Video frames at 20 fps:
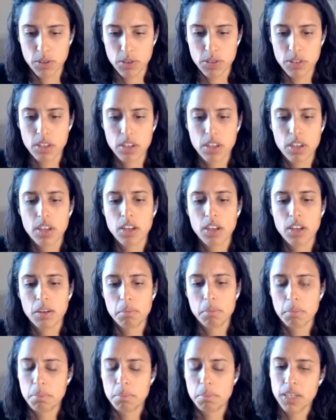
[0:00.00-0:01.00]
old
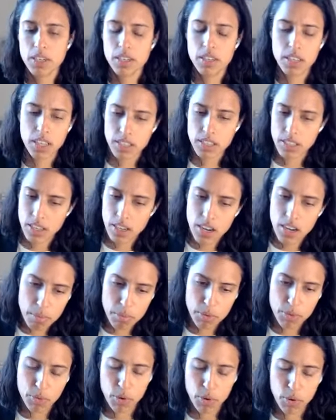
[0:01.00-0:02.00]
but they say
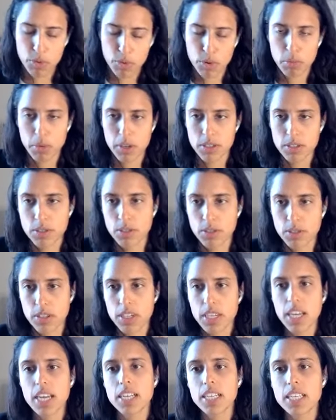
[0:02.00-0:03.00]
not before four months old.
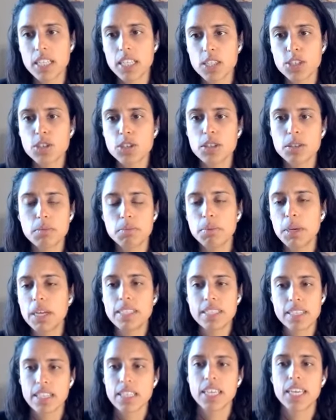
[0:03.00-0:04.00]
And again, it just
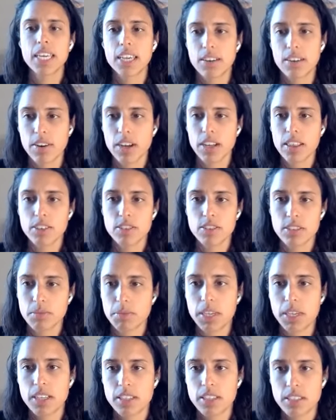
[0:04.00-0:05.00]
depends on the kid, right? There's
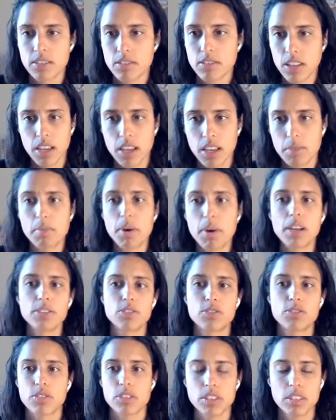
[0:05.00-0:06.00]
some kids that are like
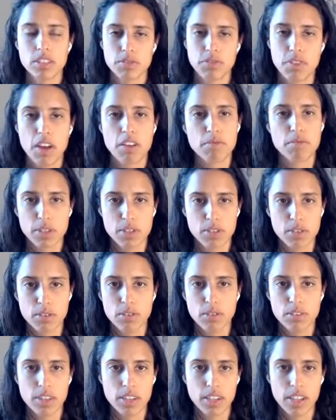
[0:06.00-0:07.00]
monstrous at five months
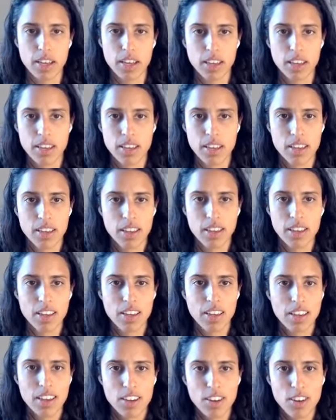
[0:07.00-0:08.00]
old and like,
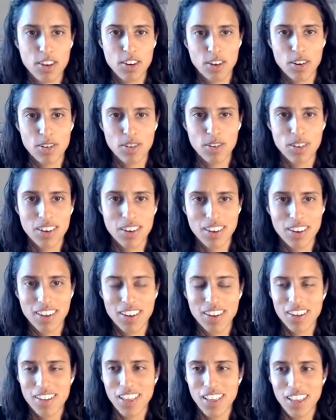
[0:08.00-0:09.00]
you know,
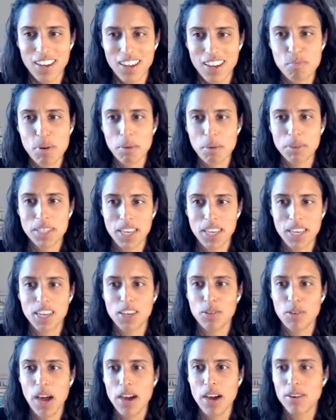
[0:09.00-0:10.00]
like could probably
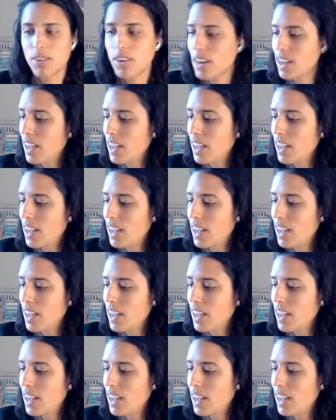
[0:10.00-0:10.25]
take you out.